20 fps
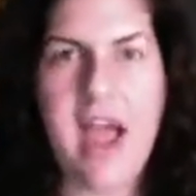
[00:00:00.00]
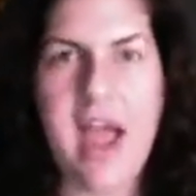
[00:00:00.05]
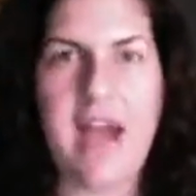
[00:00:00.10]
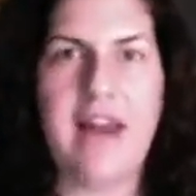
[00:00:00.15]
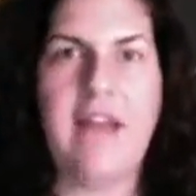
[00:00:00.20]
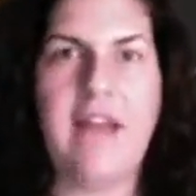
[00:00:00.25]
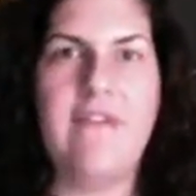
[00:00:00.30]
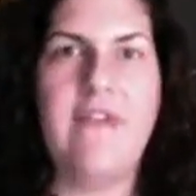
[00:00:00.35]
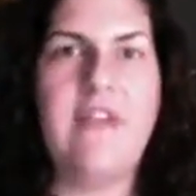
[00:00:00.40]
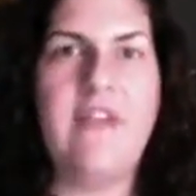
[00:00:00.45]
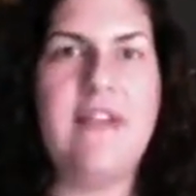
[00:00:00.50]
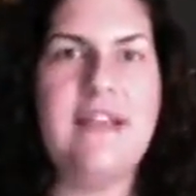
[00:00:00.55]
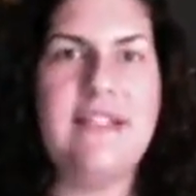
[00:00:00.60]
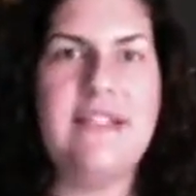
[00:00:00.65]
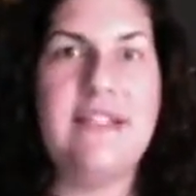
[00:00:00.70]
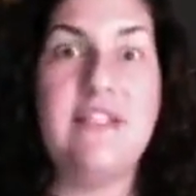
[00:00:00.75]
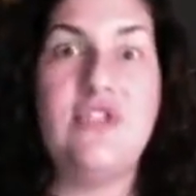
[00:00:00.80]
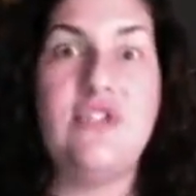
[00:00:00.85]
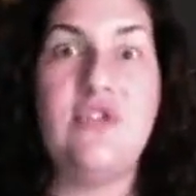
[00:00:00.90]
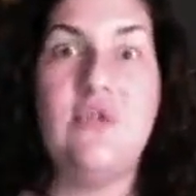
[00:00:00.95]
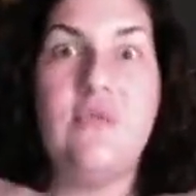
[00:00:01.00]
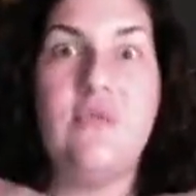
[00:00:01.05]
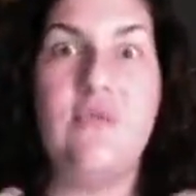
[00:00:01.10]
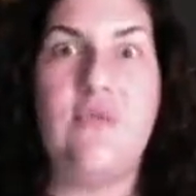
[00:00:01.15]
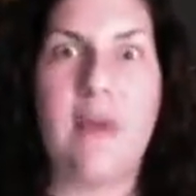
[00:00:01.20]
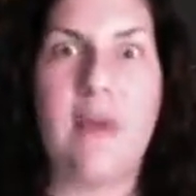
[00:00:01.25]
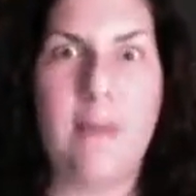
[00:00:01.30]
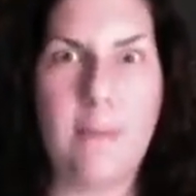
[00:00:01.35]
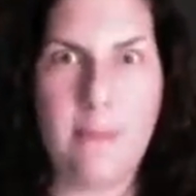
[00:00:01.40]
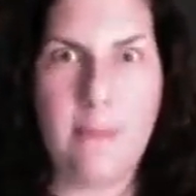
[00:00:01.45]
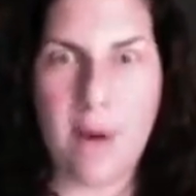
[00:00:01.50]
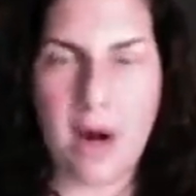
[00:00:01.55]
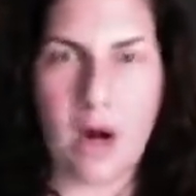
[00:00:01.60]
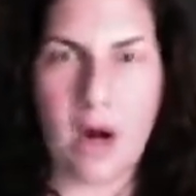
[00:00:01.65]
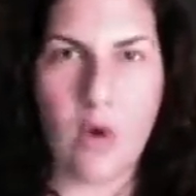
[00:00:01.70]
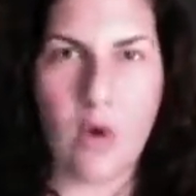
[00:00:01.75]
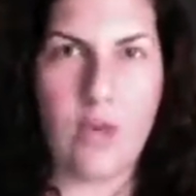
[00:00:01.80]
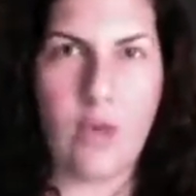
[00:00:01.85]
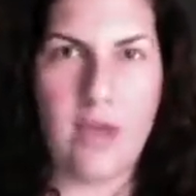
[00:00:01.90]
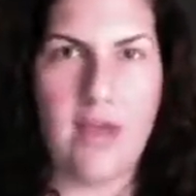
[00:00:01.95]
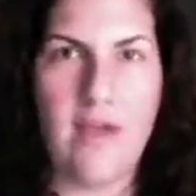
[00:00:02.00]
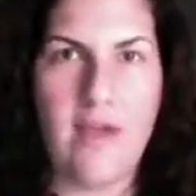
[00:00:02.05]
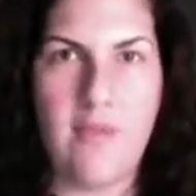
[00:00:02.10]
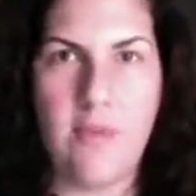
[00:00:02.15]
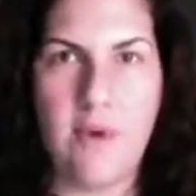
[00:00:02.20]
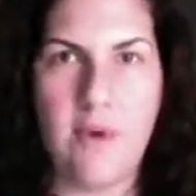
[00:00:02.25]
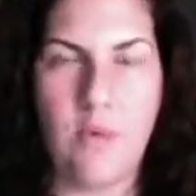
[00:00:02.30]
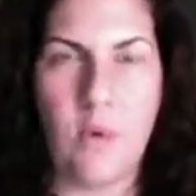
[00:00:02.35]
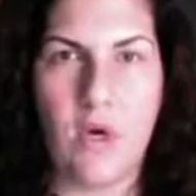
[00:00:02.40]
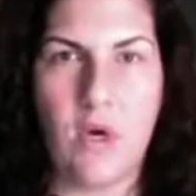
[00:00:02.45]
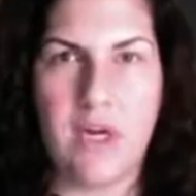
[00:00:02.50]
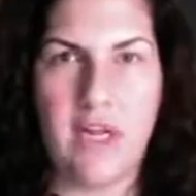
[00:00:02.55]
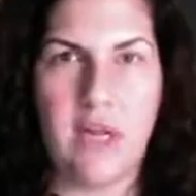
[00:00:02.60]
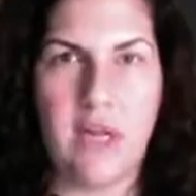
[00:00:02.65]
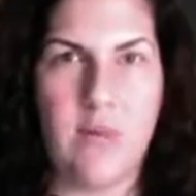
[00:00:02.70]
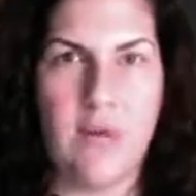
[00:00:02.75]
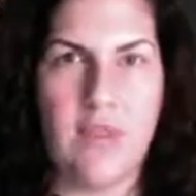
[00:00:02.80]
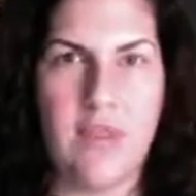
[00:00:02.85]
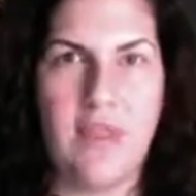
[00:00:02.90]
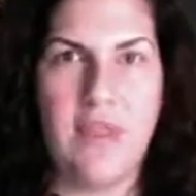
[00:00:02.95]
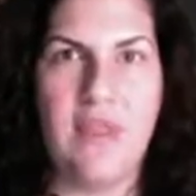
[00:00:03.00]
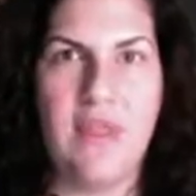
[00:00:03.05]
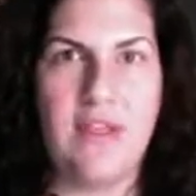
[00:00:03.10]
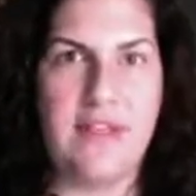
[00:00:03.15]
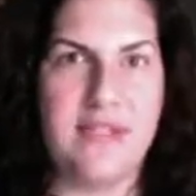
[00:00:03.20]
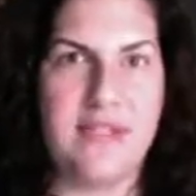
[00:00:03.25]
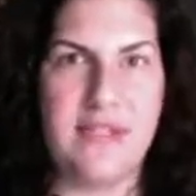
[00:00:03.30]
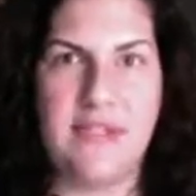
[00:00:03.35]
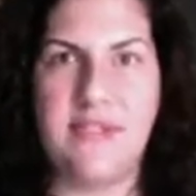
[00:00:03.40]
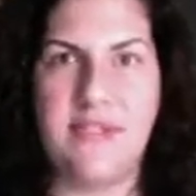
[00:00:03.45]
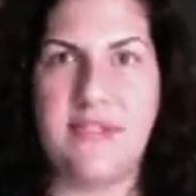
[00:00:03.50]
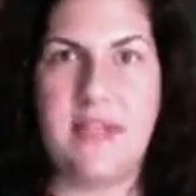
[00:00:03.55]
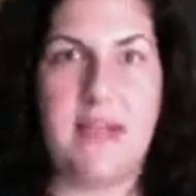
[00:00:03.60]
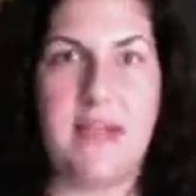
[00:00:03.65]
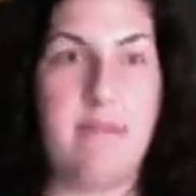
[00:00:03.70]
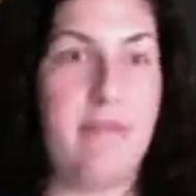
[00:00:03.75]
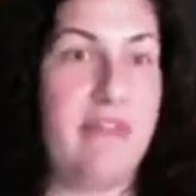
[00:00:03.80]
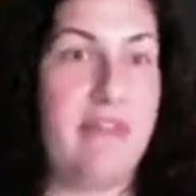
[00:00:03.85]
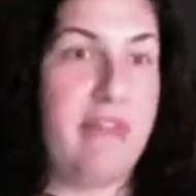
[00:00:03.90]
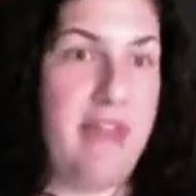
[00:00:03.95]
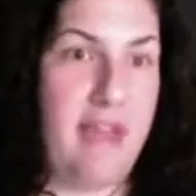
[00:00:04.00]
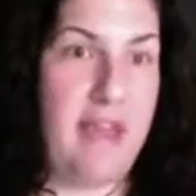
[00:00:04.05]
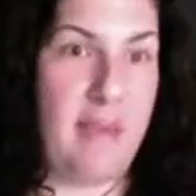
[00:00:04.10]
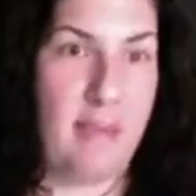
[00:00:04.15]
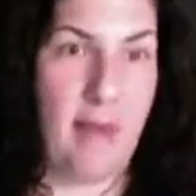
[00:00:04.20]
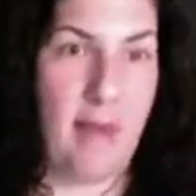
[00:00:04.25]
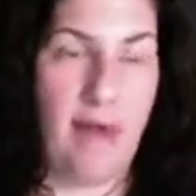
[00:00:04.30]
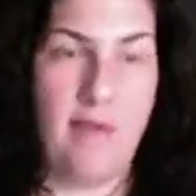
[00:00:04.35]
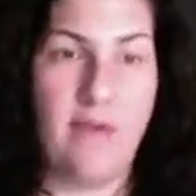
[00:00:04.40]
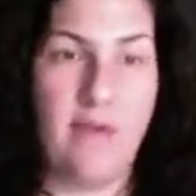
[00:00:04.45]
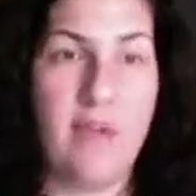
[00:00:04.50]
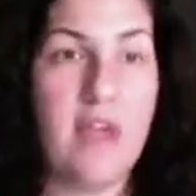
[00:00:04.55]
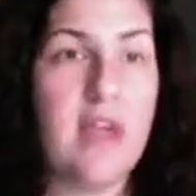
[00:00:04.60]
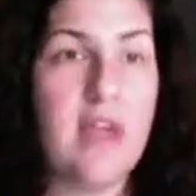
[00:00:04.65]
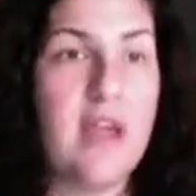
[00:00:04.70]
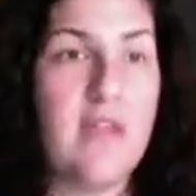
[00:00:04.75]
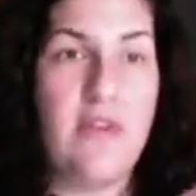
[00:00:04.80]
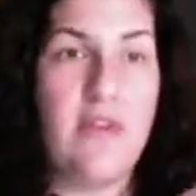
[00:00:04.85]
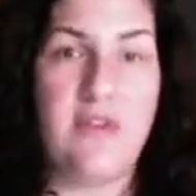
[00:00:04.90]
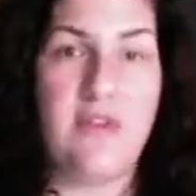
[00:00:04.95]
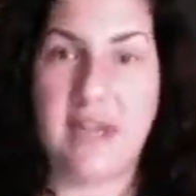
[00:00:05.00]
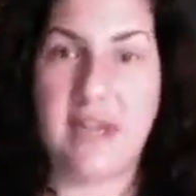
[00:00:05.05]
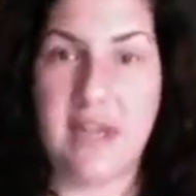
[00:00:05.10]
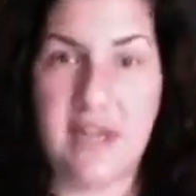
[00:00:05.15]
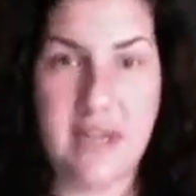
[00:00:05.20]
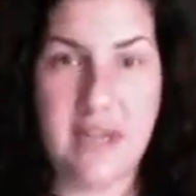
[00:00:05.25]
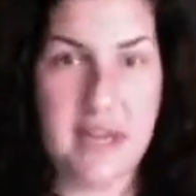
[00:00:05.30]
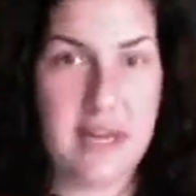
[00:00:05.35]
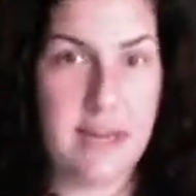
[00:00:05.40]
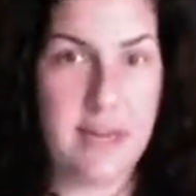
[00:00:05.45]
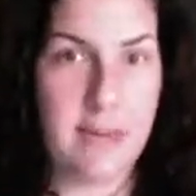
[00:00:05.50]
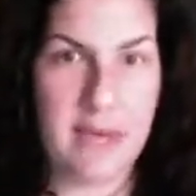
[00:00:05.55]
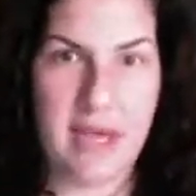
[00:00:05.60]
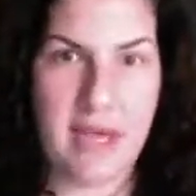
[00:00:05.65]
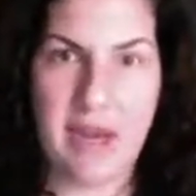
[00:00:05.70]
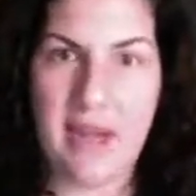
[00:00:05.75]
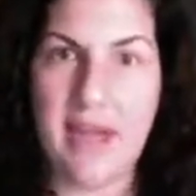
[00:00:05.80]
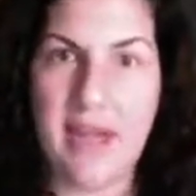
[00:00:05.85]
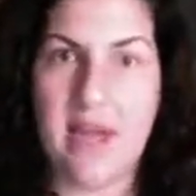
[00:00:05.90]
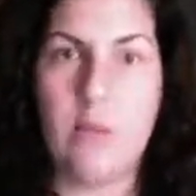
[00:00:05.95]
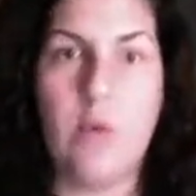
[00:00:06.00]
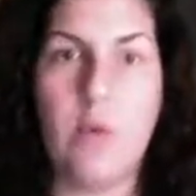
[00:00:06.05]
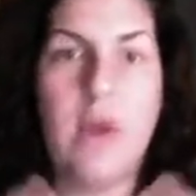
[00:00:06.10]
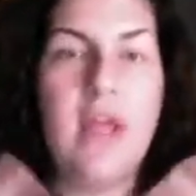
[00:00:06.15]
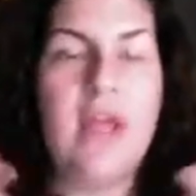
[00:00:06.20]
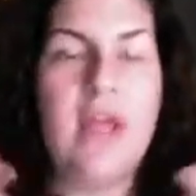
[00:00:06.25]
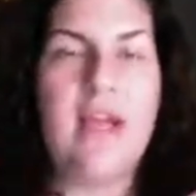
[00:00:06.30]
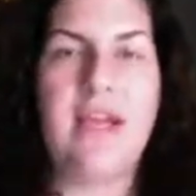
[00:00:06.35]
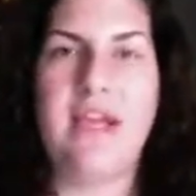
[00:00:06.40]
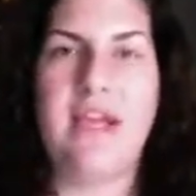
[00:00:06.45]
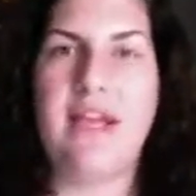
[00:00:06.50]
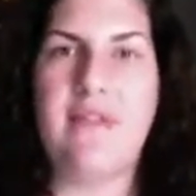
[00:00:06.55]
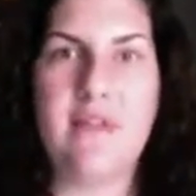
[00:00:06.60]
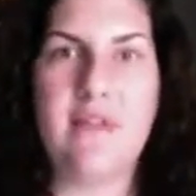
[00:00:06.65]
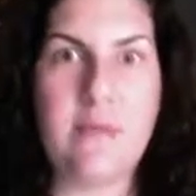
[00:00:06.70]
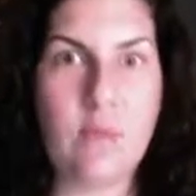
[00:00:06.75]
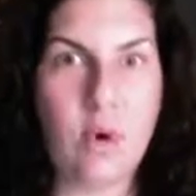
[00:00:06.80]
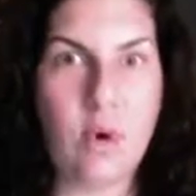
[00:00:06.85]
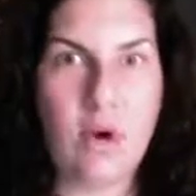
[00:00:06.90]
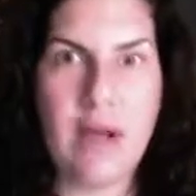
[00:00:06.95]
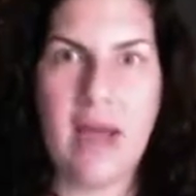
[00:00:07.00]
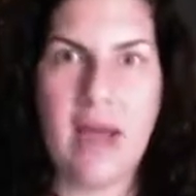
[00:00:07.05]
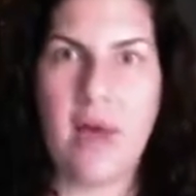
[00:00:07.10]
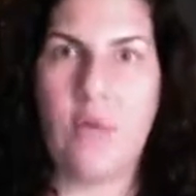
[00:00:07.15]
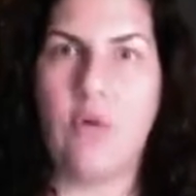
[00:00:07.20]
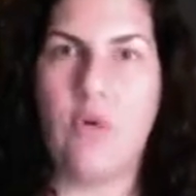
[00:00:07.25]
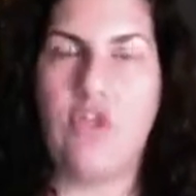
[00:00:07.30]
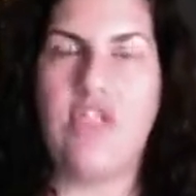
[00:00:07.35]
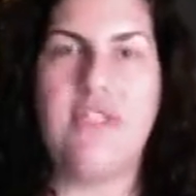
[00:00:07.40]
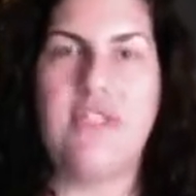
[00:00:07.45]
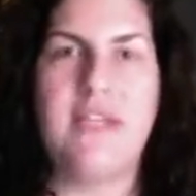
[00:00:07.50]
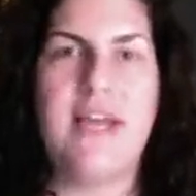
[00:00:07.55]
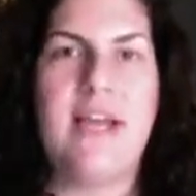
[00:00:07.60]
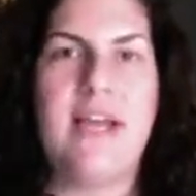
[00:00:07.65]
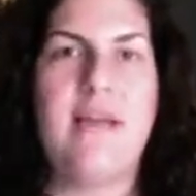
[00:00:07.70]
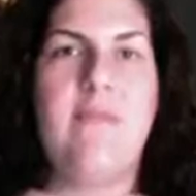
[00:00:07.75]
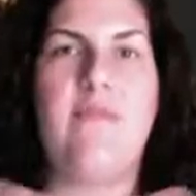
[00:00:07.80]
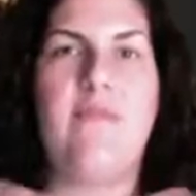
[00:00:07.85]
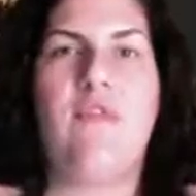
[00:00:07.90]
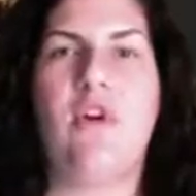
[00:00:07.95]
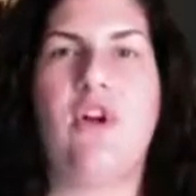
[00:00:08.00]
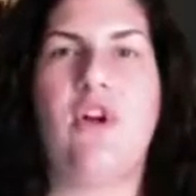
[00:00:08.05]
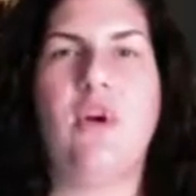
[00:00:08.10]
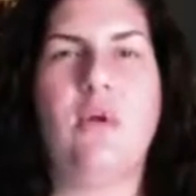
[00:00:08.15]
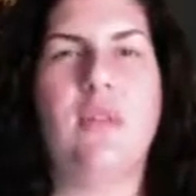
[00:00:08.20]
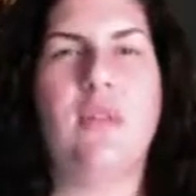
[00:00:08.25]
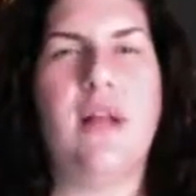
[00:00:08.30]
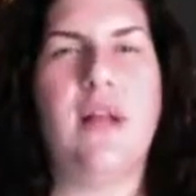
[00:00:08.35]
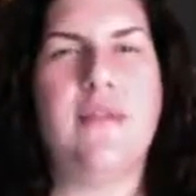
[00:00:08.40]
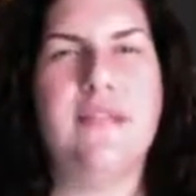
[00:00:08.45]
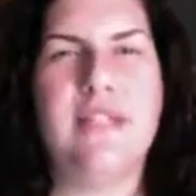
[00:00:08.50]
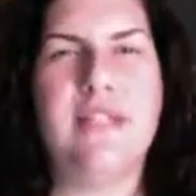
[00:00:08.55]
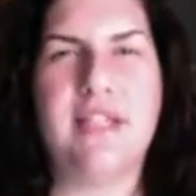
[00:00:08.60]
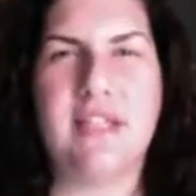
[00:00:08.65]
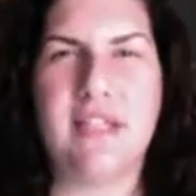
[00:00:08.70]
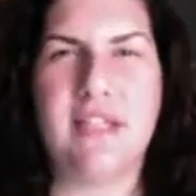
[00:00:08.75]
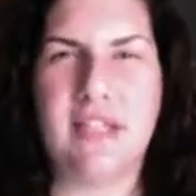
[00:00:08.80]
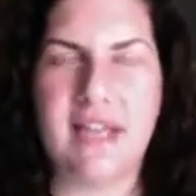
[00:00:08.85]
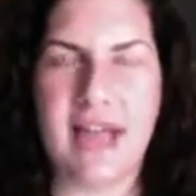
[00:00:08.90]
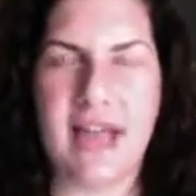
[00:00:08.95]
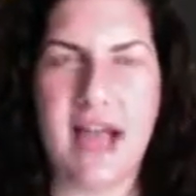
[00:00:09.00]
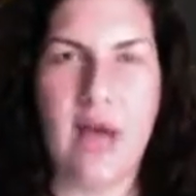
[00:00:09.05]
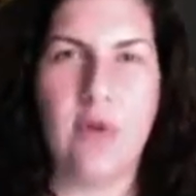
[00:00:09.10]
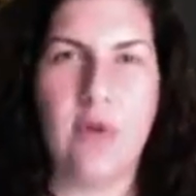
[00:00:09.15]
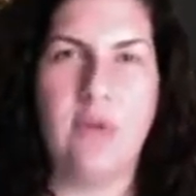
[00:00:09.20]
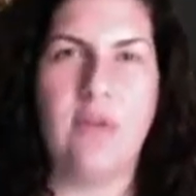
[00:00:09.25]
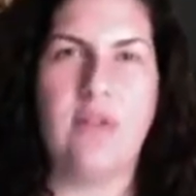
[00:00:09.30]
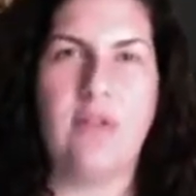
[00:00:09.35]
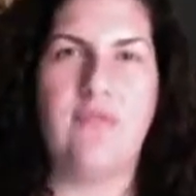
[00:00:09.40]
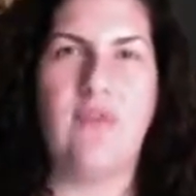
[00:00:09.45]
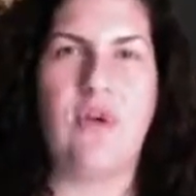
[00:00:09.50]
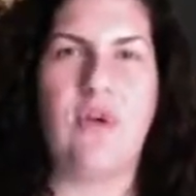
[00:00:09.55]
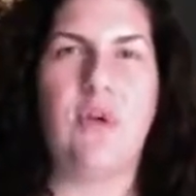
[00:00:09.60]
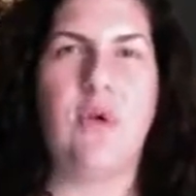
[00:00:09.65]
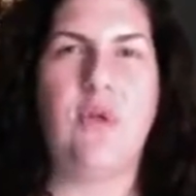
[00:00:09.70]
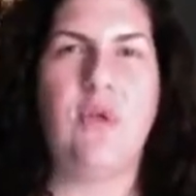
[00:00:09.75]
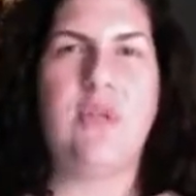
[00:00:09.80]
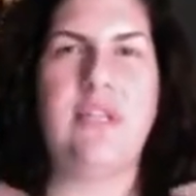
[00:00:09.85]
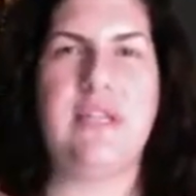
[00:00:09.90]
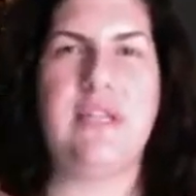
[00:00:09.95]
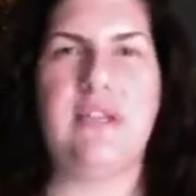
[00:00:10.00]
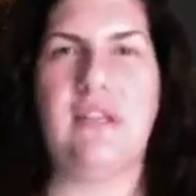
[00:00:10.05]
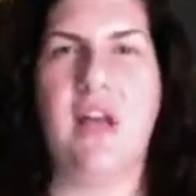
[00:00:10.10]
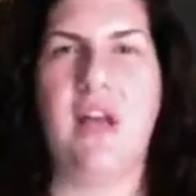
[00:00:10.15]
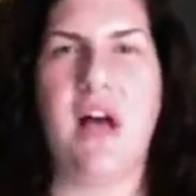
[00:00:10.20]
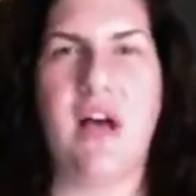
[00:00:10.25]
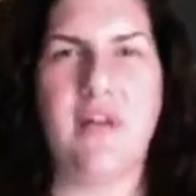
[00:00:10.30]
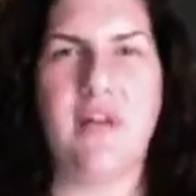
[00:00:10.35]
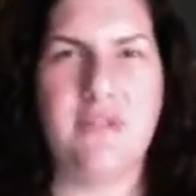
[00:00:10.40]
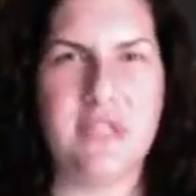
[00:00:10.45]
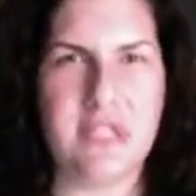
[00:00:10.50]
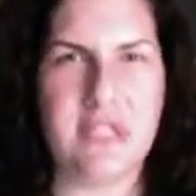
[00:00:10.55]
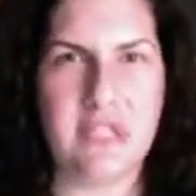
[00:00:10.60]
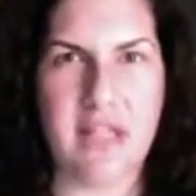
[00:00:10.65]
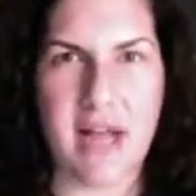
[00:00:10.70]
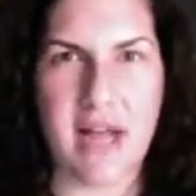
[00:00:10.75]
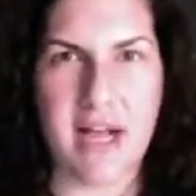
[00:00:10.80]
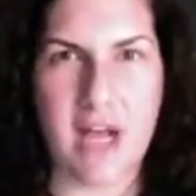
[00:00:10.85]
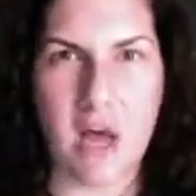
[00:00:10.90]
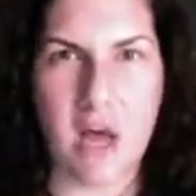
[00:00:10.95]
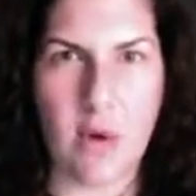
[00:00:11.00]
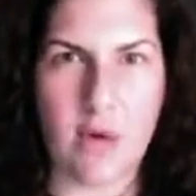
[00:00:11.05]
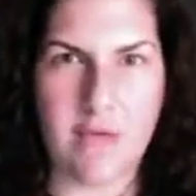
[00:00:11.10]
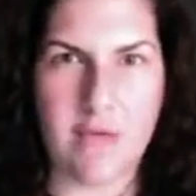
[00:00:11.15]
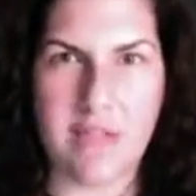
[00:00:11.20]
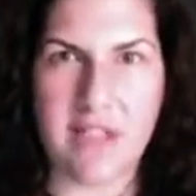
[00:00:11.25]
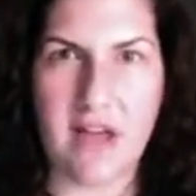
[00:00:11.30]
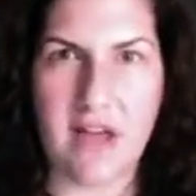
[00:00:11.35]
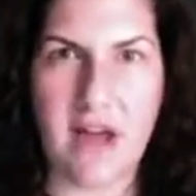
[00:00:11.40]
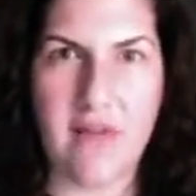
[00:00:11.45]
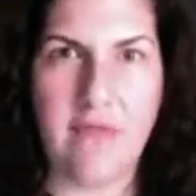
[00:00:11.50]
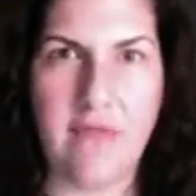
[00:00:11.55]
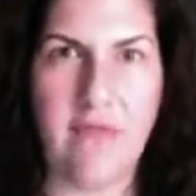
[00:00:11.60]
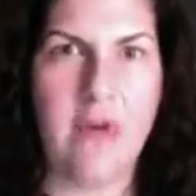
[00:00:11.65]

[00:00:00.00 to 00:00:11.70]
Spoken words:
And I feel like since November, we have been working with this same theme of there's an ending and a beginning. And even more now, we're just like, Virgo loves to clean out. Virgo loves to let go of stuff.